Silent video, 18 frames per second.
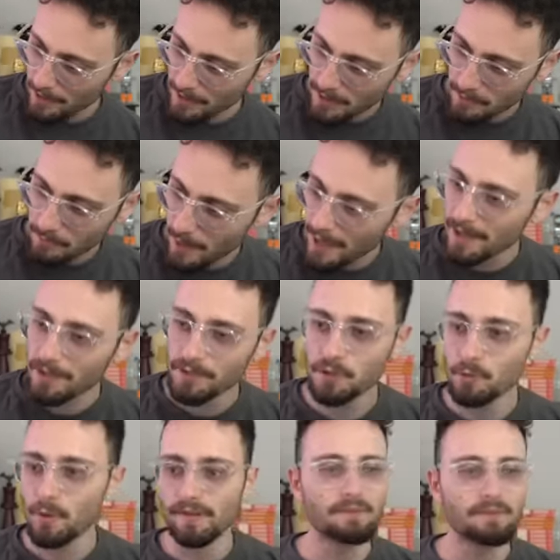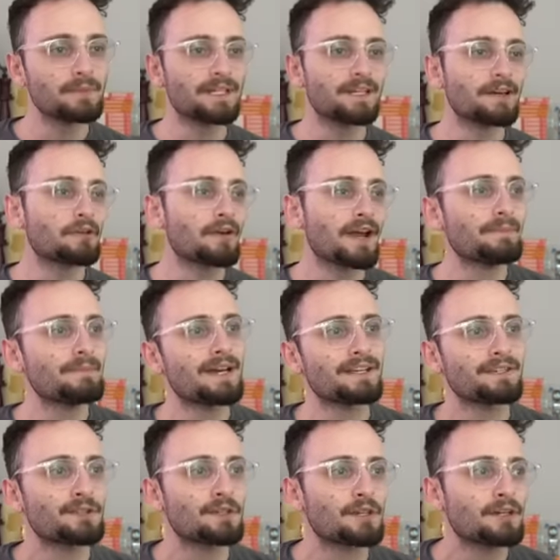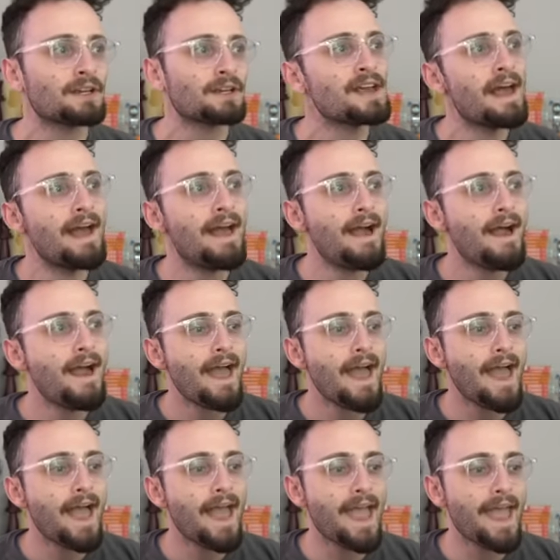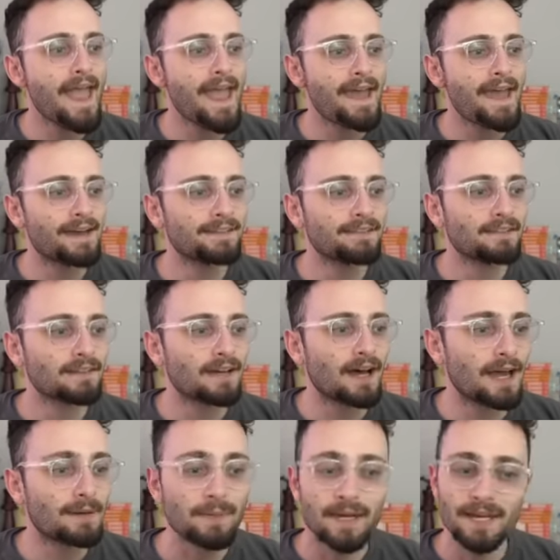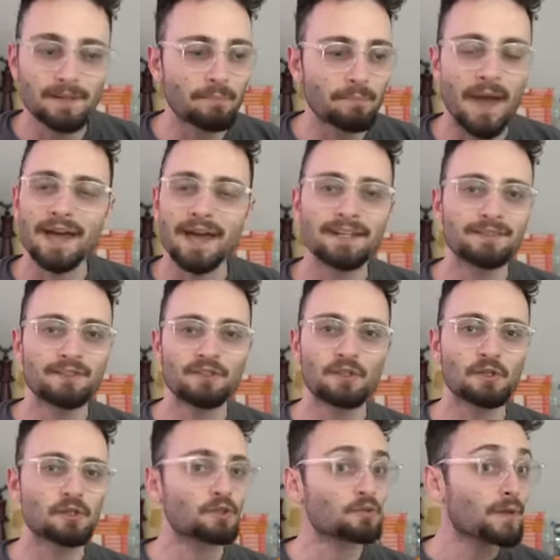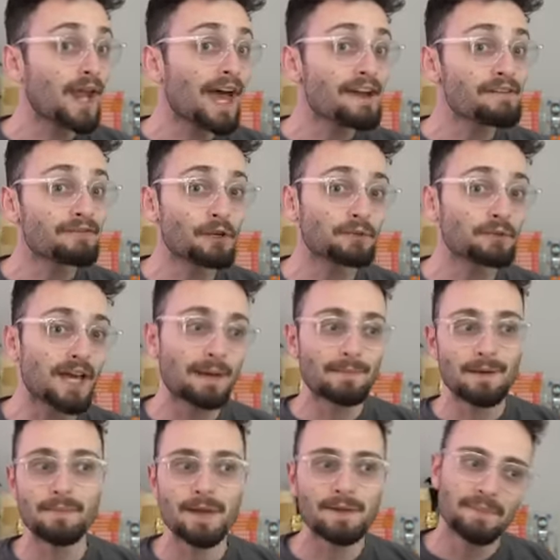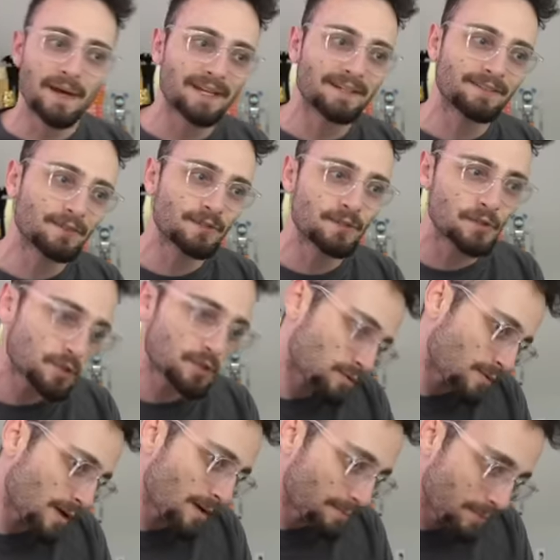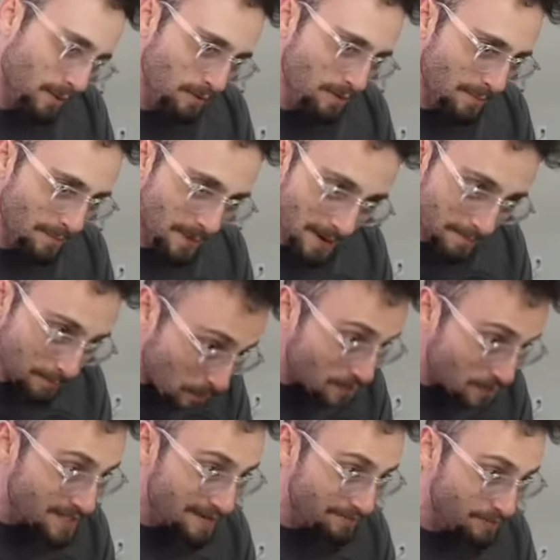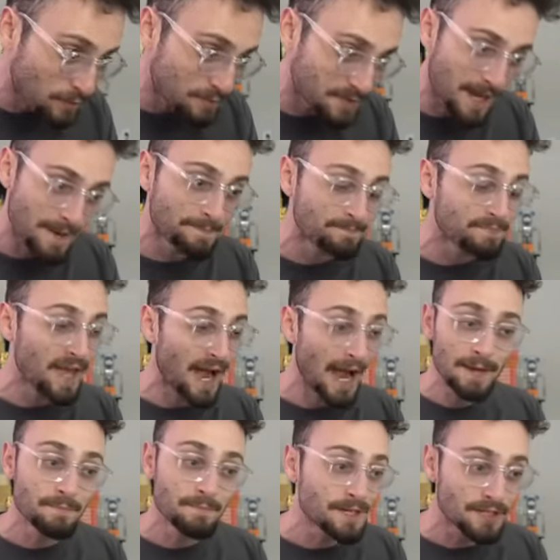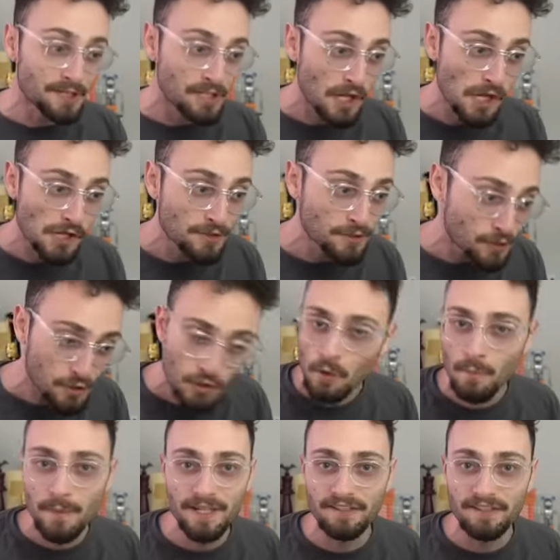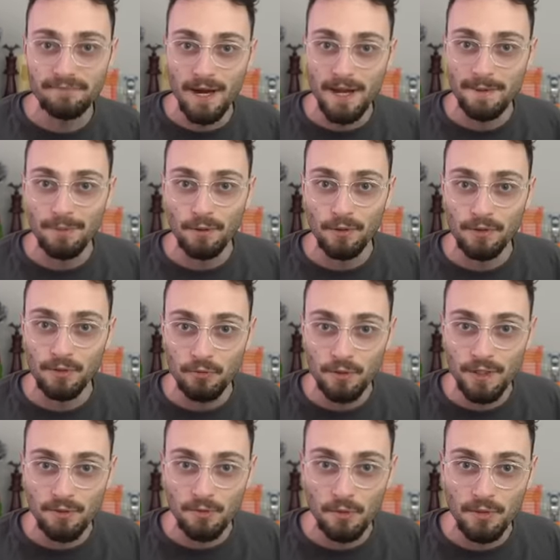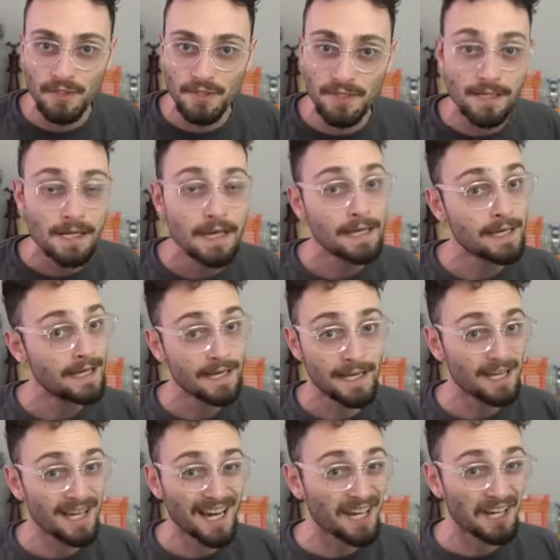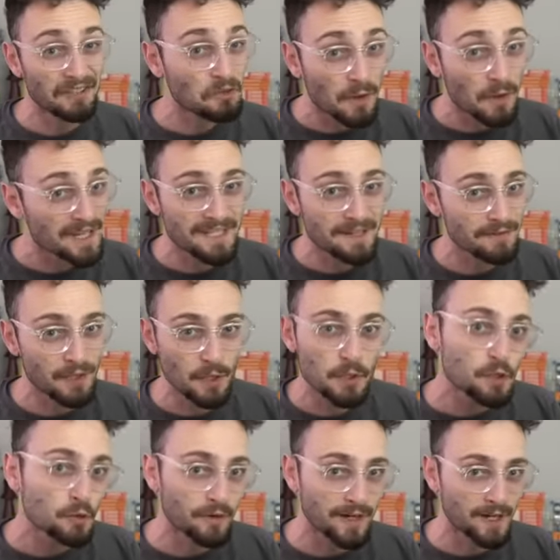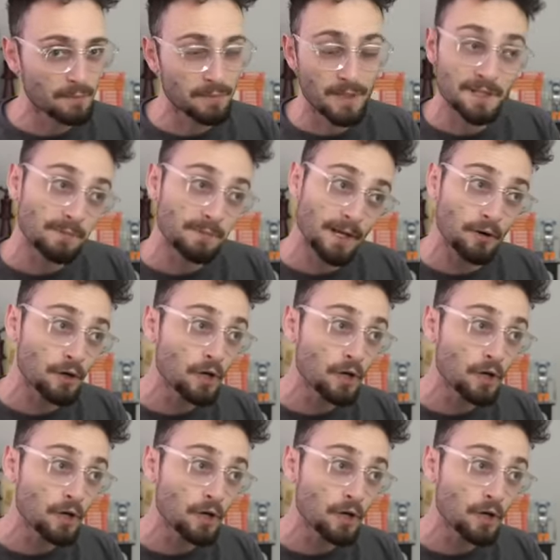and miles away from being a grandmaster, and I make panic decisions when I have low time, I make panic decisions when my opponents have low time, I miss so many of my opponent's resources. A 2700 rated blitz player